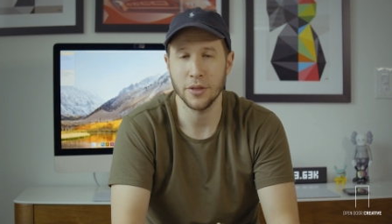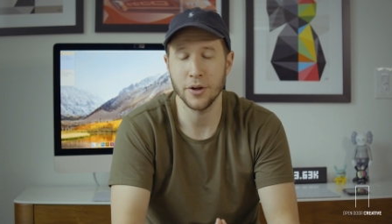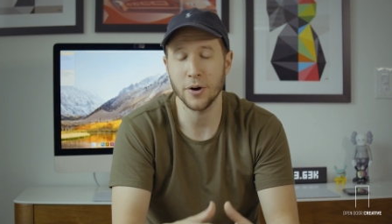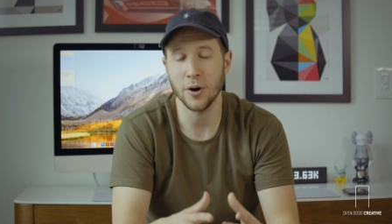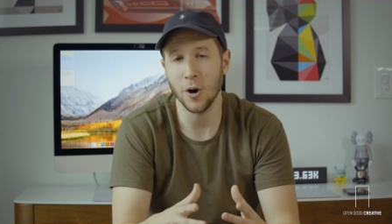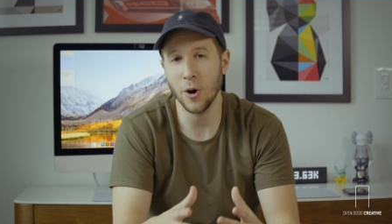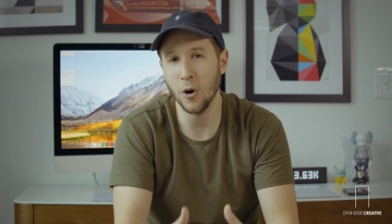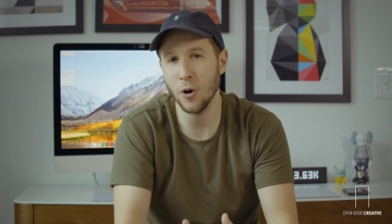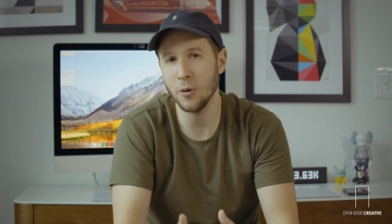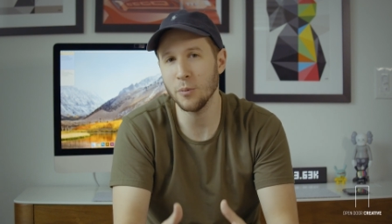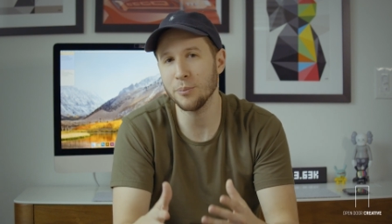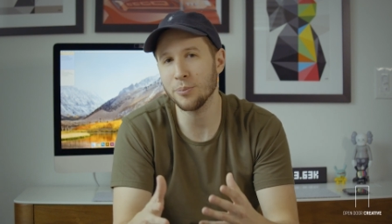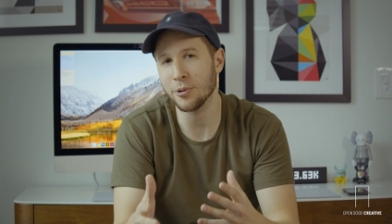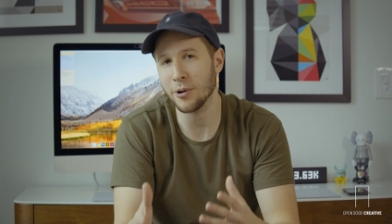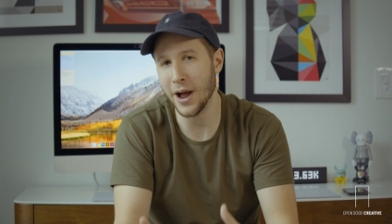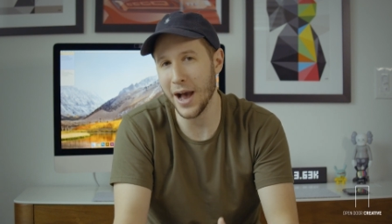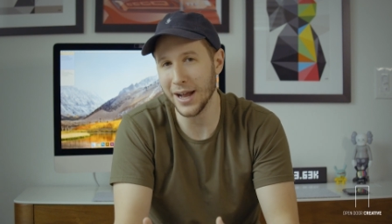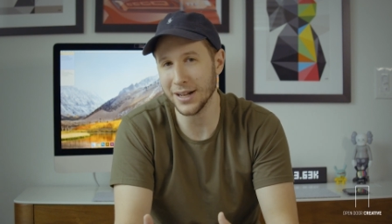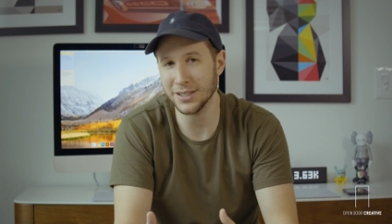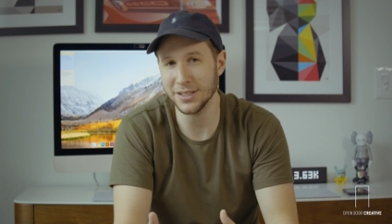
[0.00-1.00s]
their own
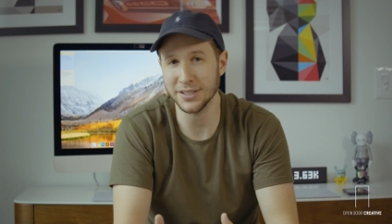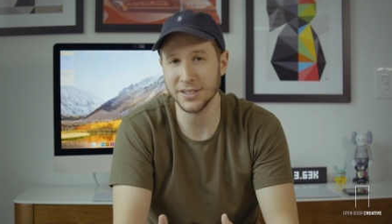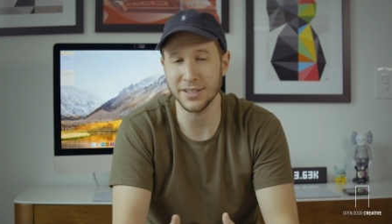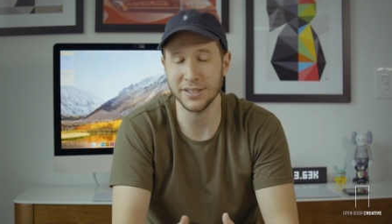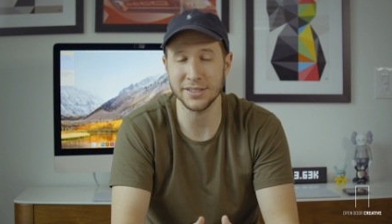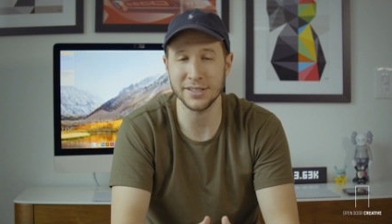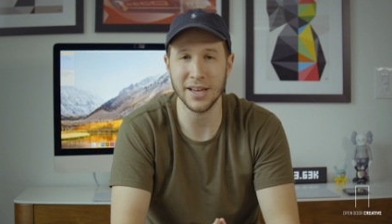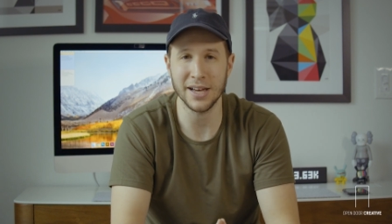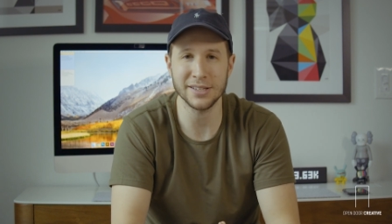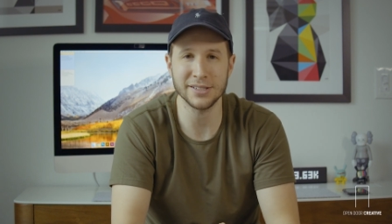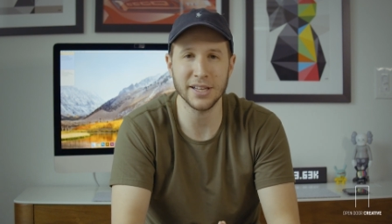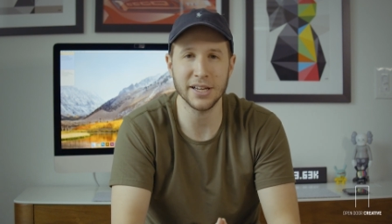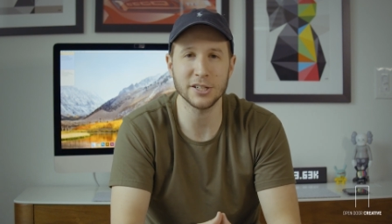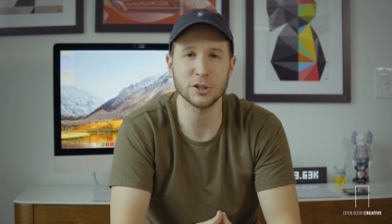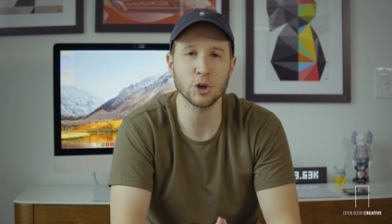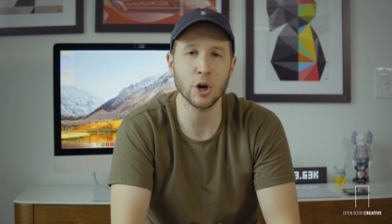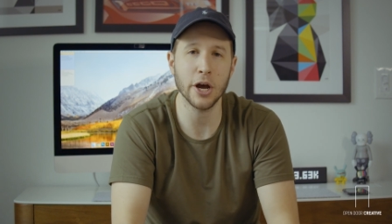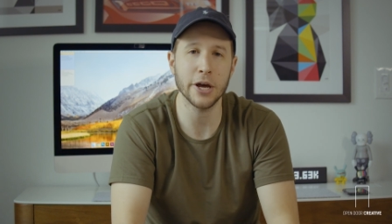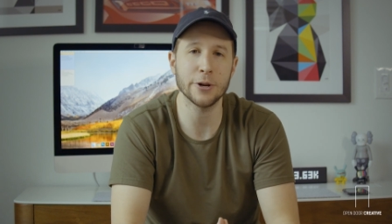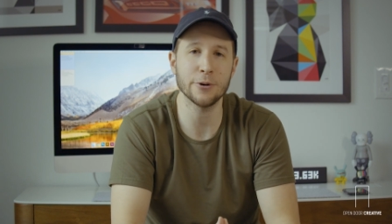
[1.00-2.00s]
practices as they
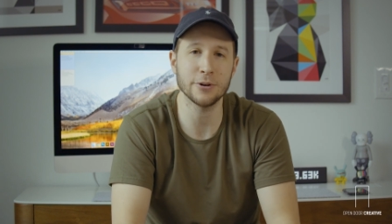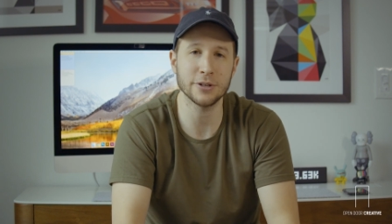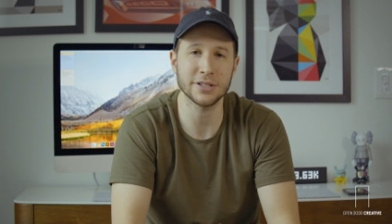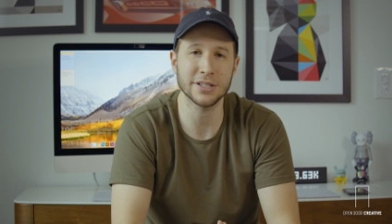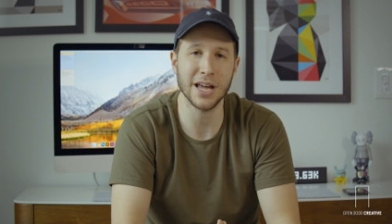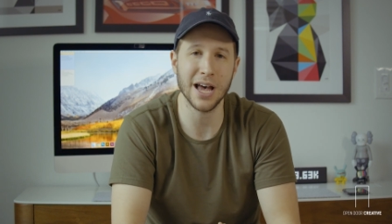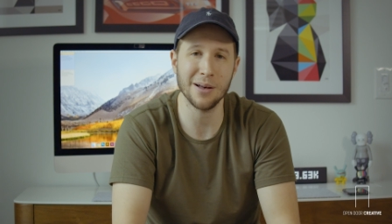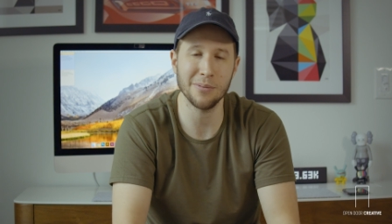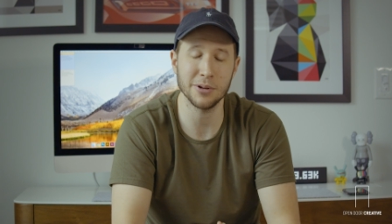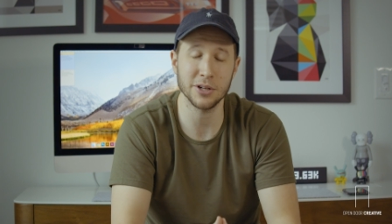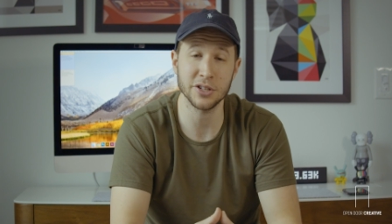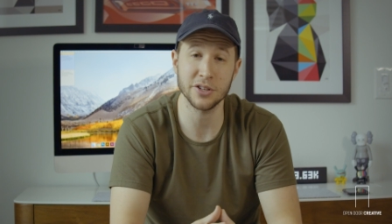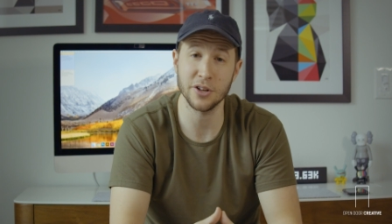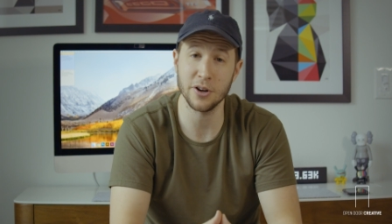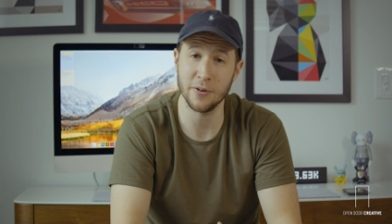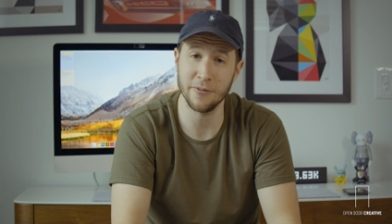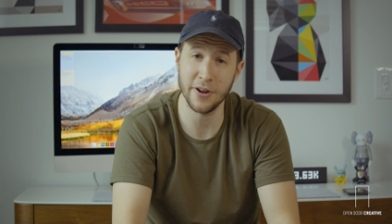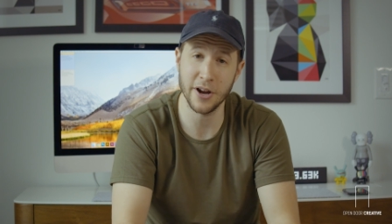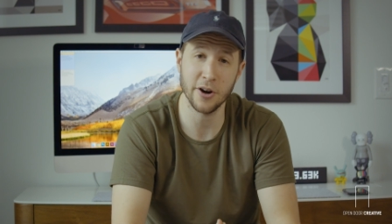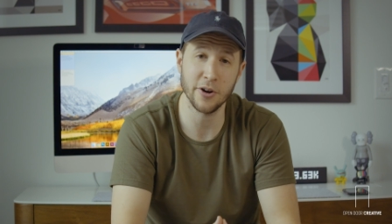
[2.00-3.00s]
try to establish
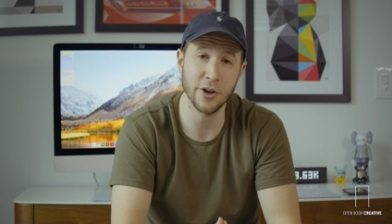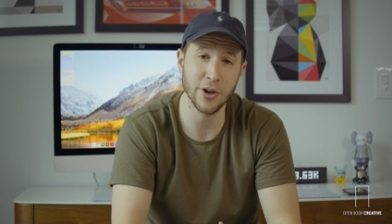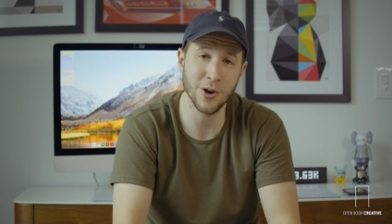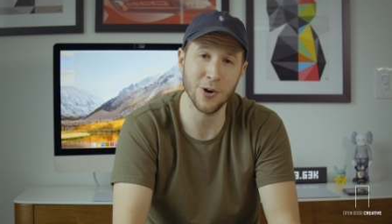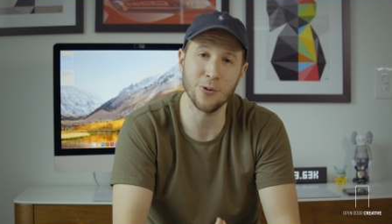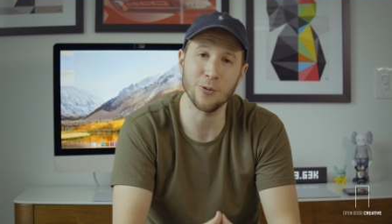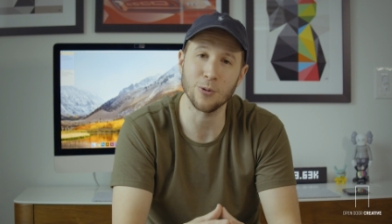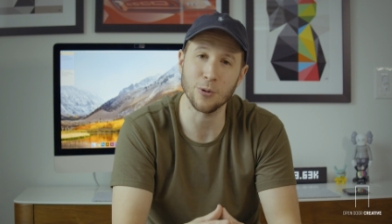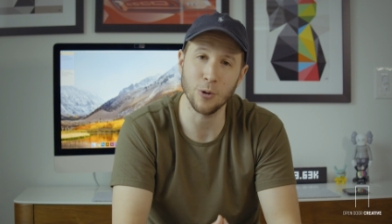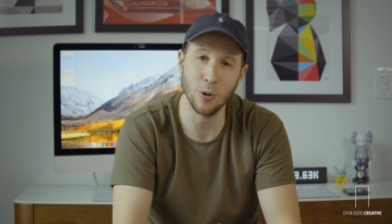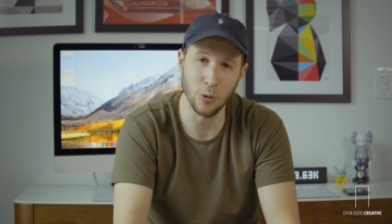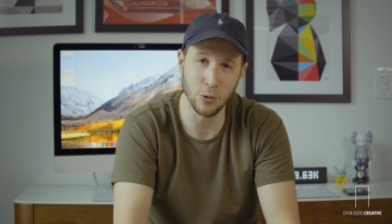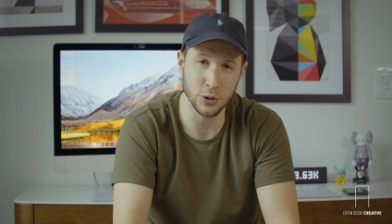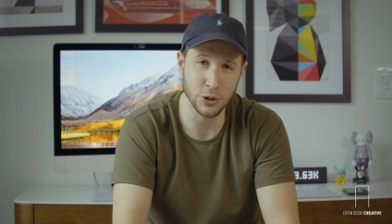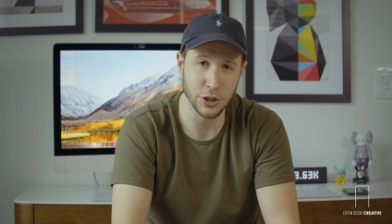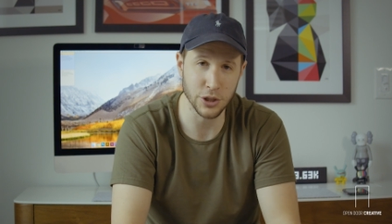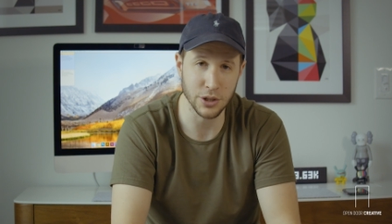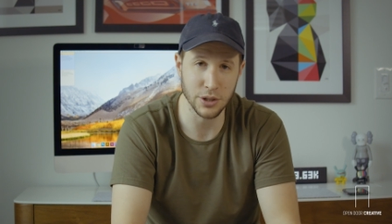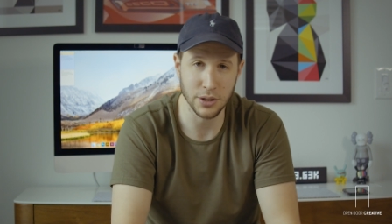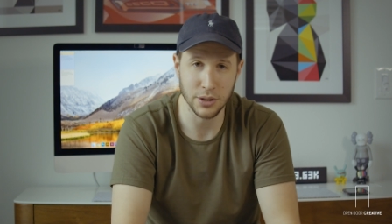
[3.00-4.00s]
their very own
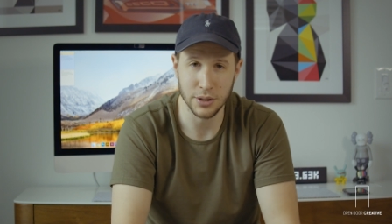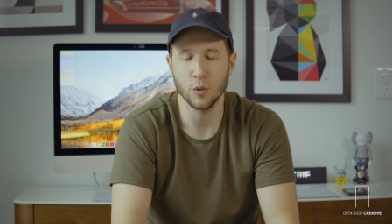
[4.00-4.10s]
culture,